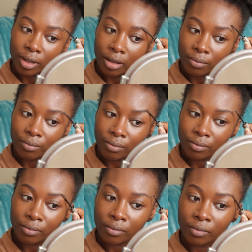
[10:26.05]
But
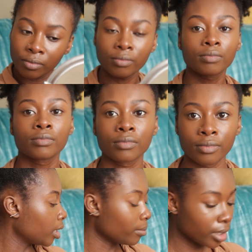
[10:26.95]

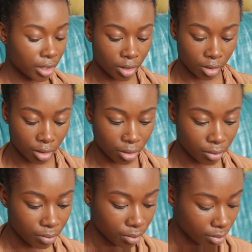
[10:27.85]
what I'm gonna do,